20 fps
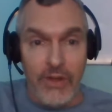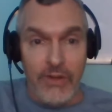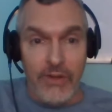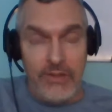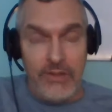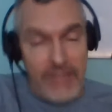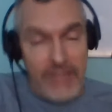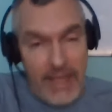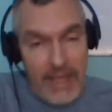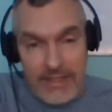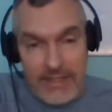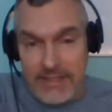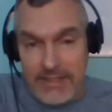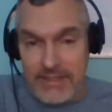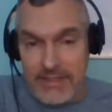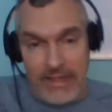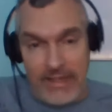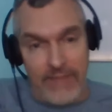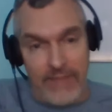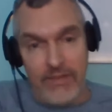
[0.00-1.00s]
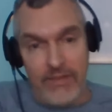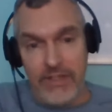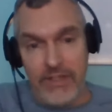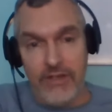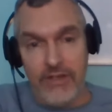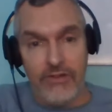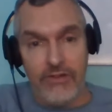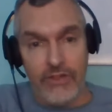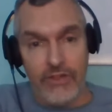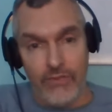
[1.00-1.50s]
who's had seven
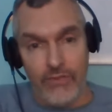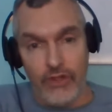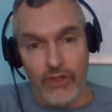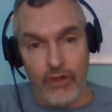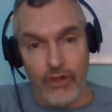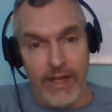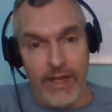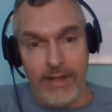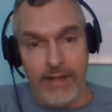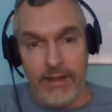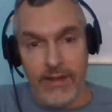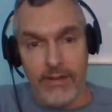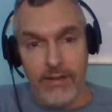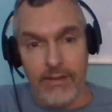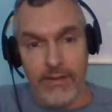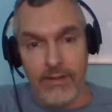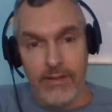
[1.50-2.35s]
years of training.